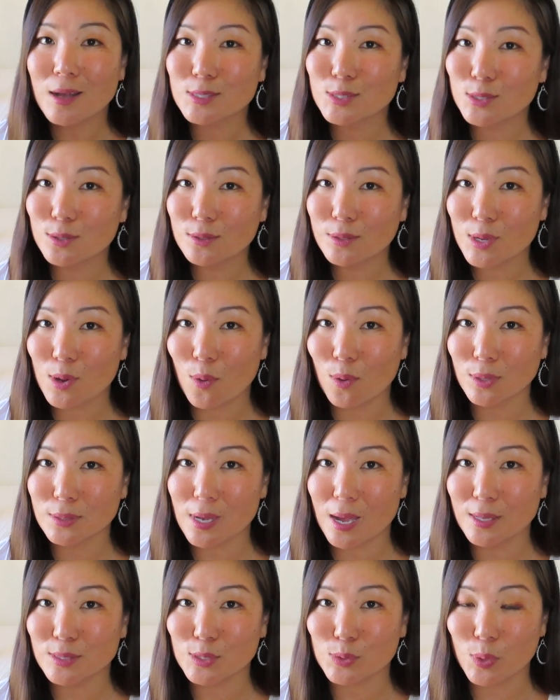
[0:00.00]
I'll certainly hold
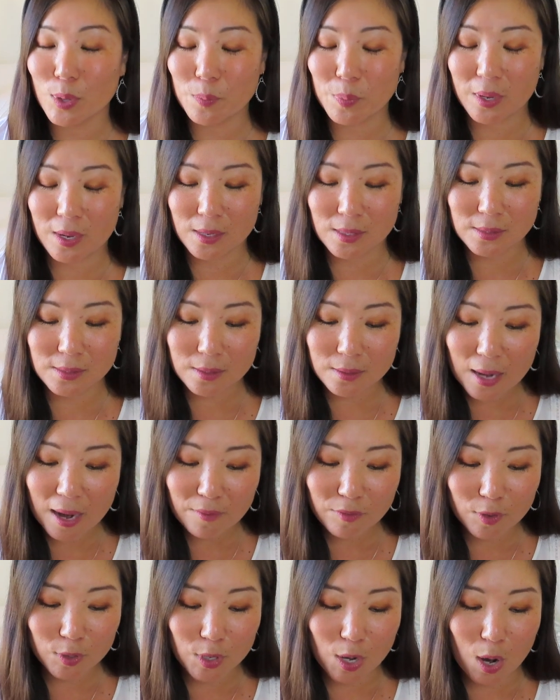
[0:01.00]
on to it because you
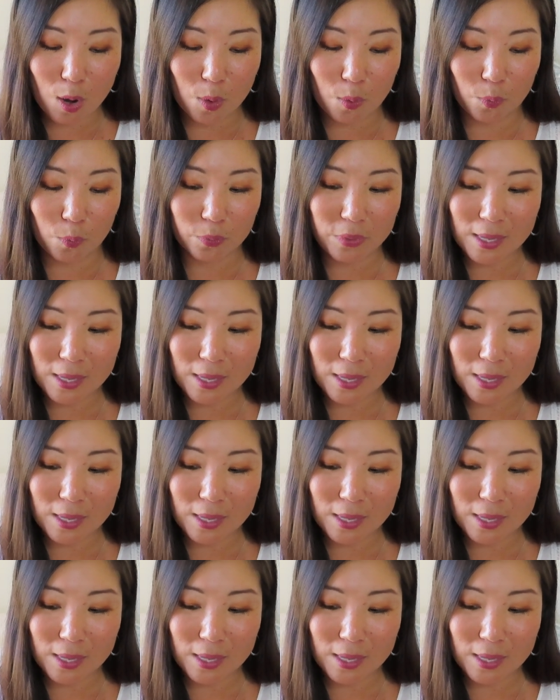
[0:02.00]
never know.